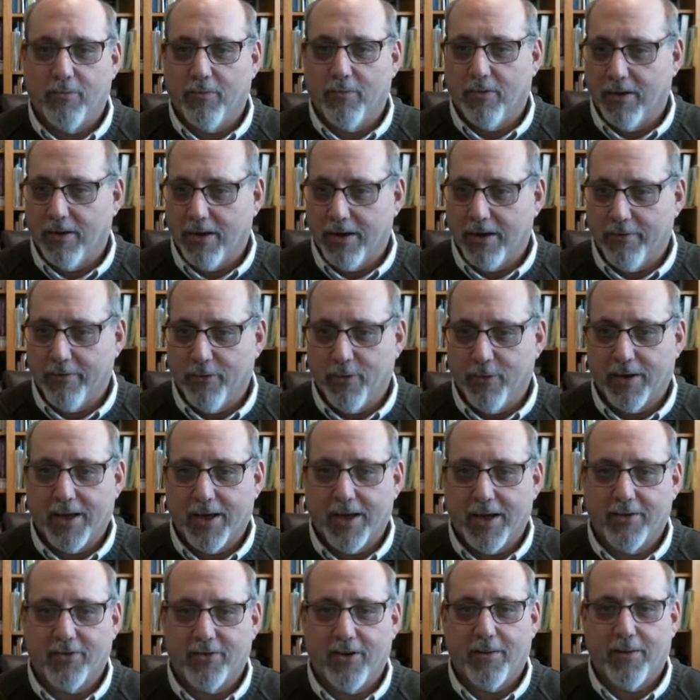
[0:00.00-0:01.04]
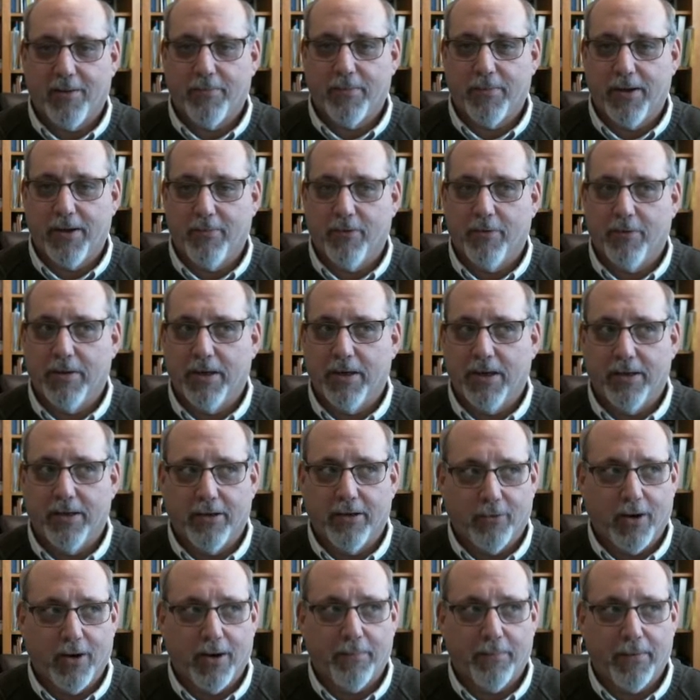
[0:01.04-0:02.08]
we'll let everyone catch up, and we'll be in the right